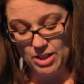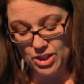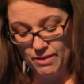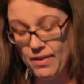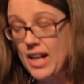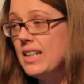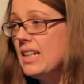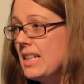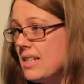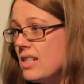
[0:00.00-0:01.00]
she
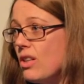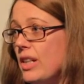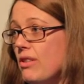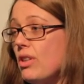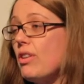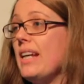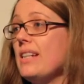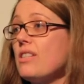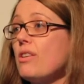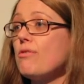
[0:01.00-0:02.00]
finally and slowly
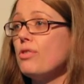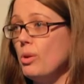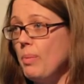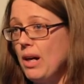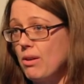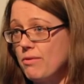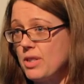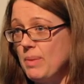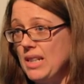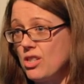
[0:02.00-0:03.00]
regained her full power of
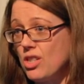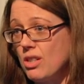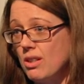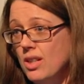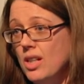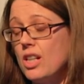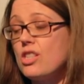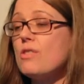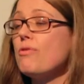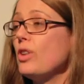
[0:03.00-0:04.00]
speech,
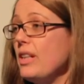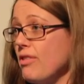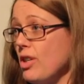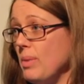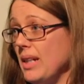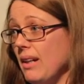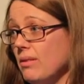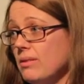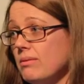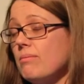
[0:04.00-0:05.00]
and she's fully verbal
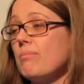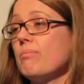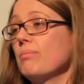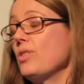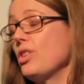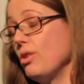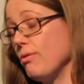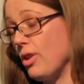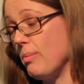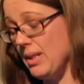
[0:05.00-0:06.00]
now.
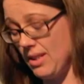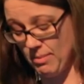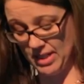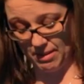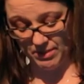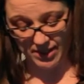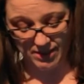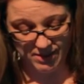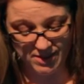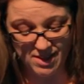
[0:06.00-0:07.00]
Too verbal sometimes,
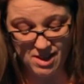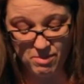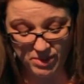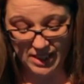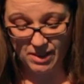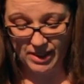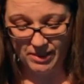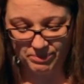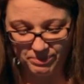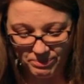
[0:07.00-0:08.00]
but anyway.
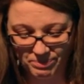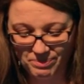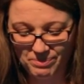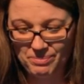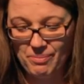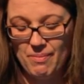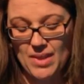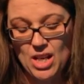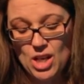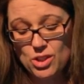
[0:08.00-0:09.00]

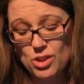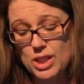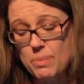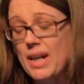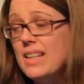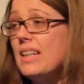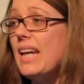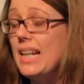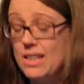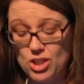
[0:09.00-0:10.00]
So despite the
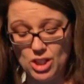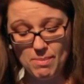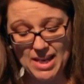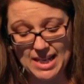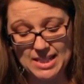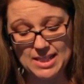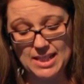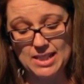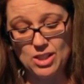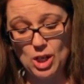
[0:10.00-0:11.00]
gains she
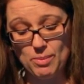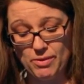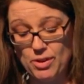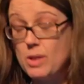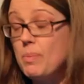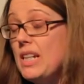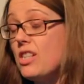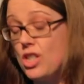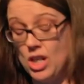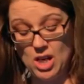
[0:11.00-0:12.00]
made in terms of her
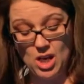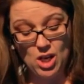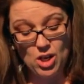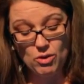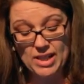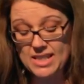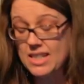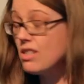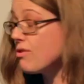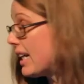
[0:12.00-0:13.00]
speech, Grace
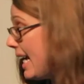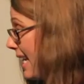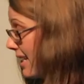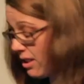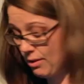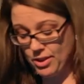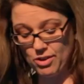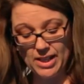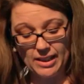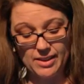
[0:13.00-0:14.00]
didn't regain enough
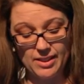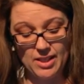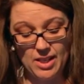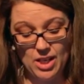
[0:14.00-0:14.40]
strength